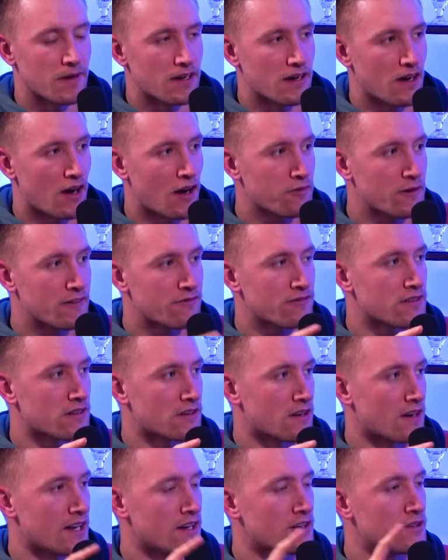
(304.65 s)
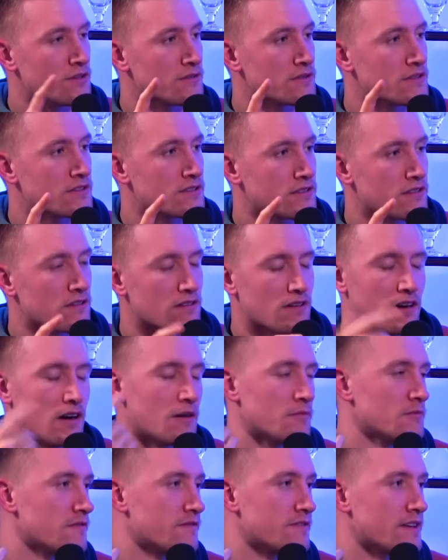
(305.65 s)
halfway through the night, Luke's gone, oh,
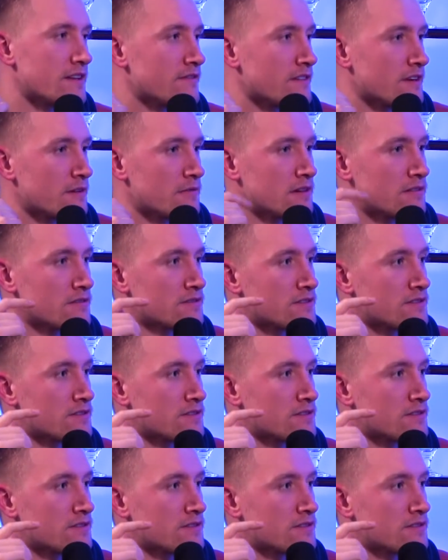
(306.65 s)
I'm not feeling very well.